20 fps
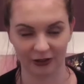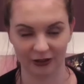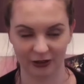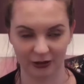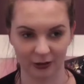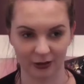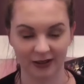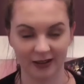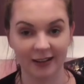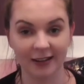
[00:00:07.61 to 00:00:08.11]

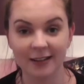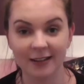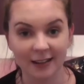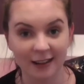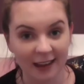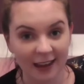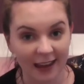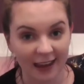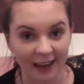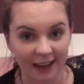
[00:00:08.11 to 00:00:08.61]
So
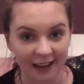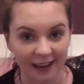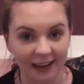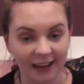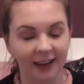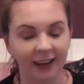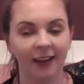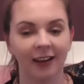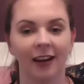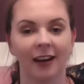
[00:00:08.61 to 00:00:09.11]

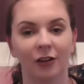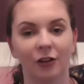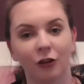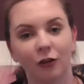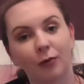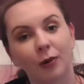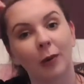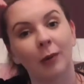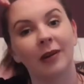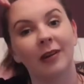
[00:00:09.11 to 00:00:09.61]
today, as
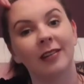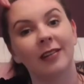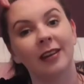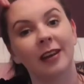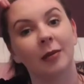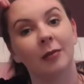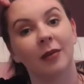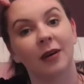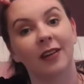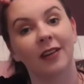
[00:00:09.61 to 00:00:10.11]
you've probably
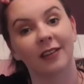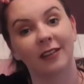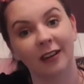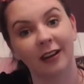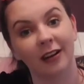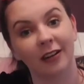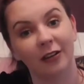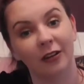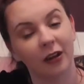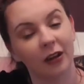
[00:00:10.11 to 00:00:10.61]
seen by the
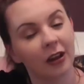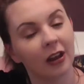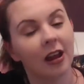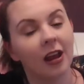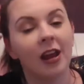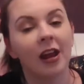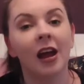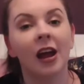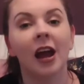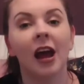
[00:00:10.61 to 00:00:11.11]
title,
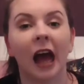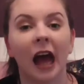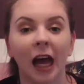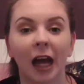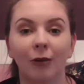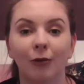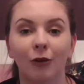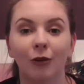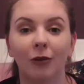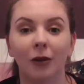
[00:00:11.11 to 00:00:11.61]

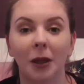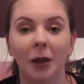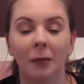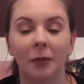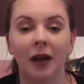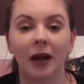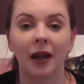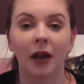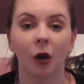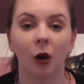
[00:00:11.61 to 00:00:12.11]
I'm doing
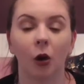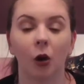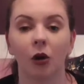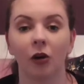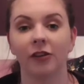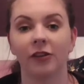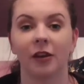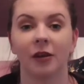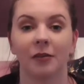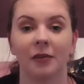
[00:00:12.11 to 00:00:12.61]
my
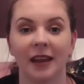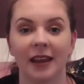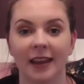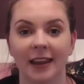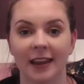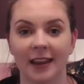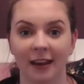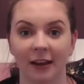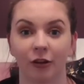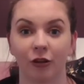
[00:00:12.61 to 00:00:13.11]
autumn
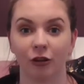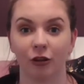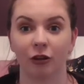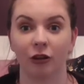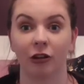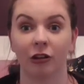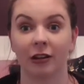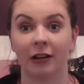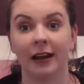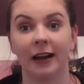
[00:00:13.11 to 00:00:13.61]

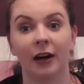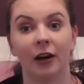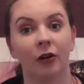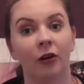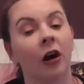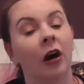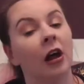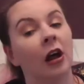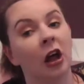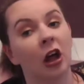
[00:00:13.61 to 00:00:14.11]
essentials.
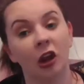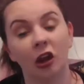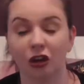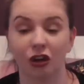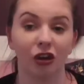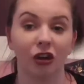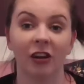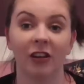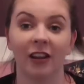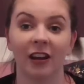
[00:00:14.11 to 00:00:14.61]
Now,
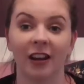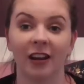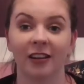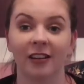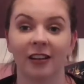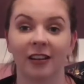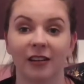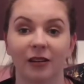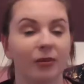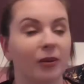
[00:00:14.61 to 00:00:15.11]
sorry the
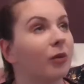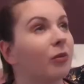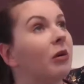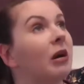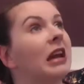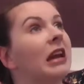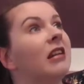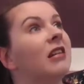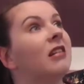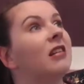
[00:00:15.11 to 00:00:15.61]
lighting's a bit
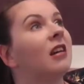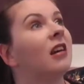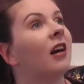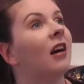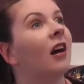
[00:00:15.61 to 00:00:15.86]
weird.